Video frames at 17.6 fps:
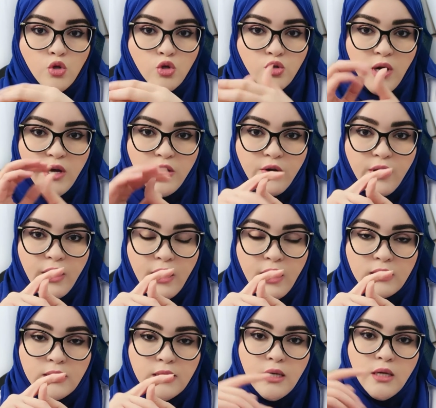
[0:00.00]
dry your
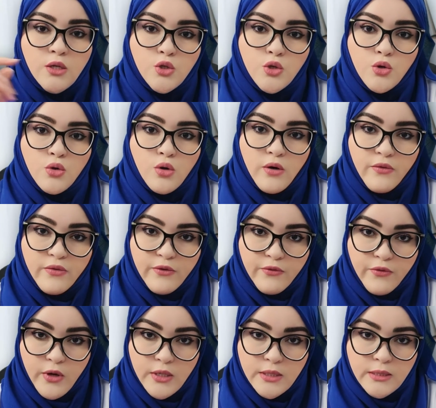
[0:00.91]
hands, and turn off
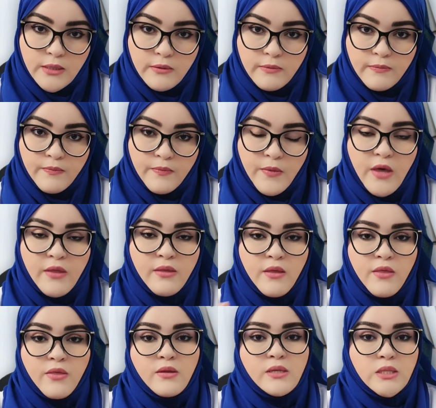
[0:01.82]
the faucet, and
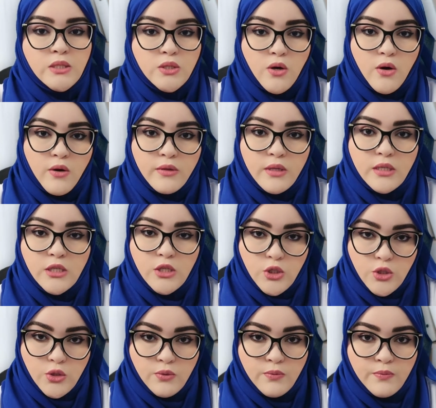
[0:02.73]
then discard the
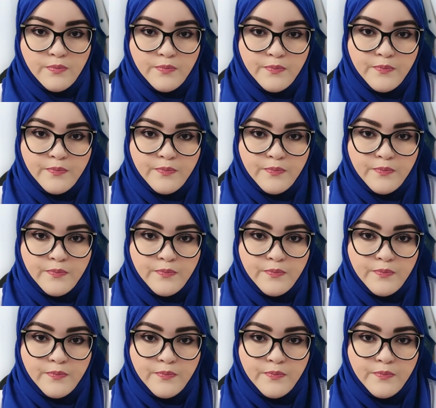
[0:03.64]
tissue.